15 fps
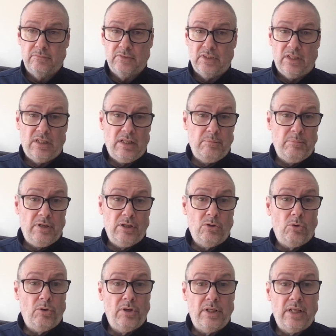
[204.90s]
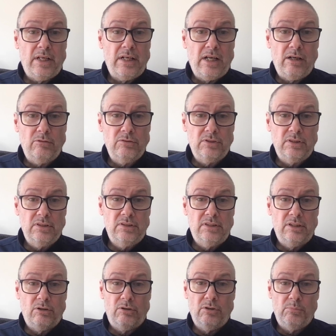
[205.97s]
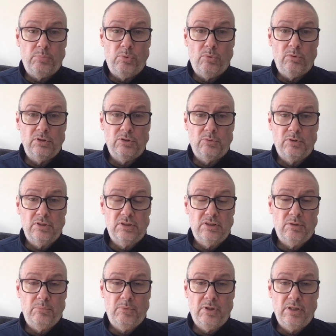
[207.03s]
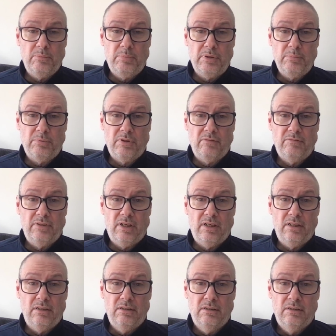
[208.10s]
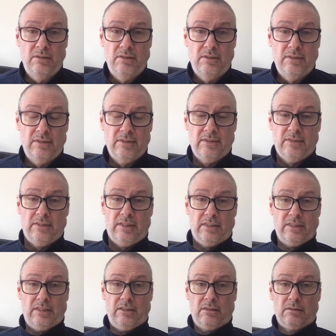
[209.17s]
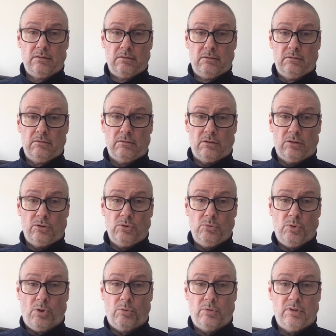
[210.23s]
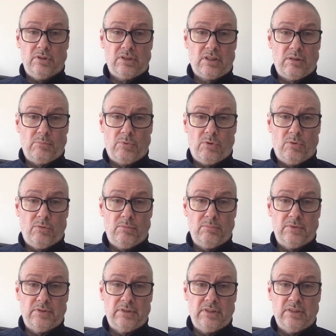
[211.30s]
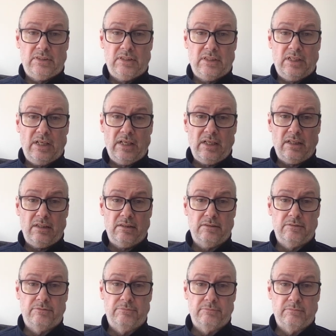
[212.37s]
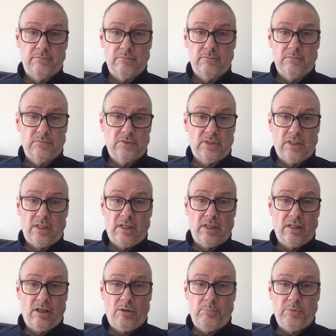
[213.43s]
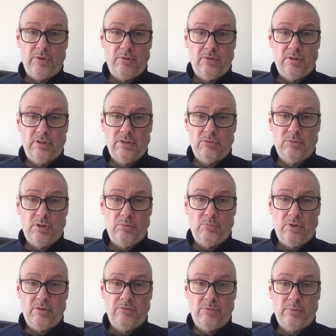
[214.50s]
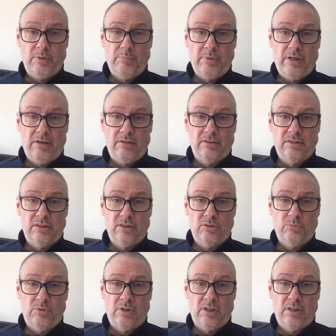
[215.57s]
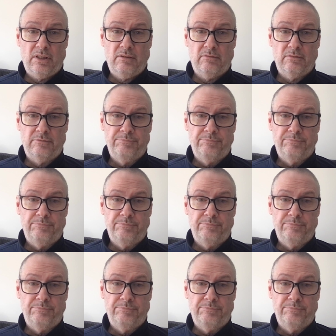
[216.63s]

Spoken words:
And they may go to that house and sit on the porch where so many people have done. And then the new owners come home and they say, hey, can I help you? And they say, well, I'm waiting for my parents. This is where I live.